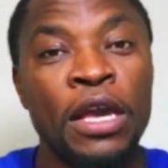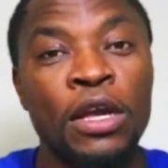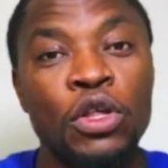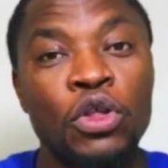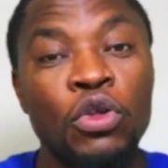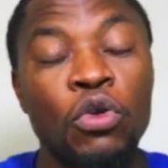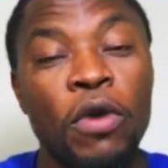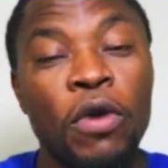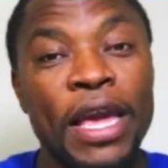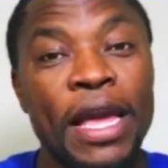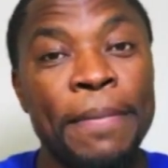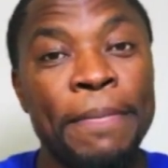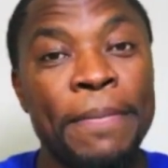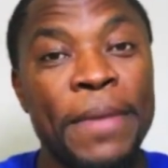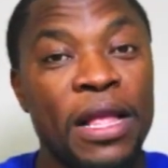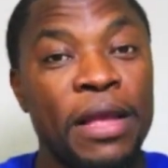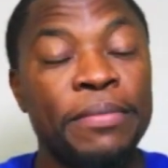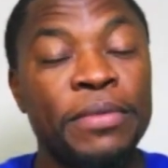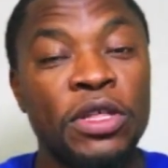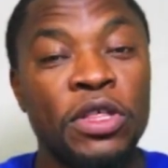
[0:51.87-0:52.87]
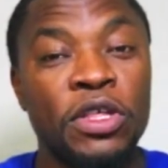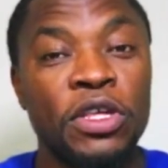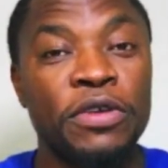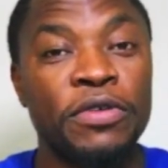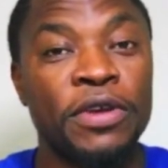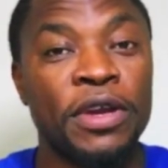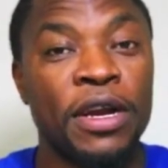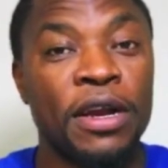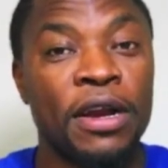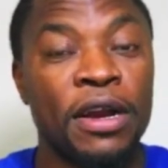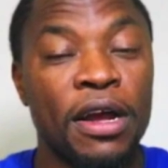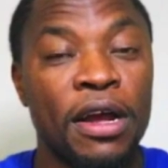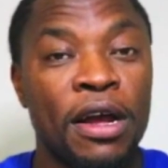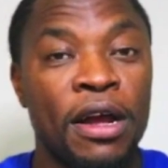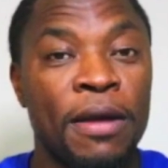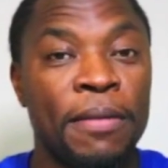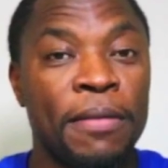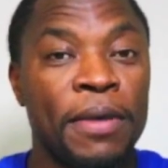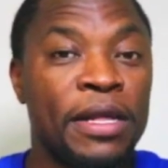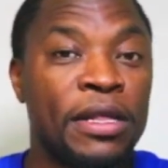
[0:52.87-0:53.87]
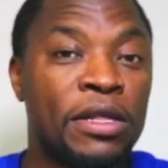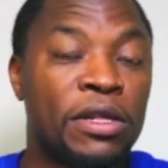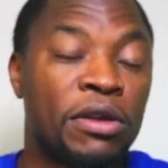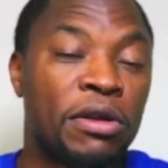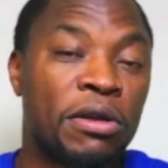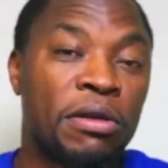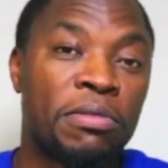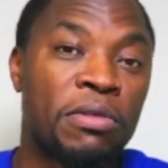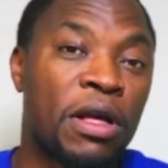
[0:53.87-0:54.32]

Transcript: So again, Meta Material is a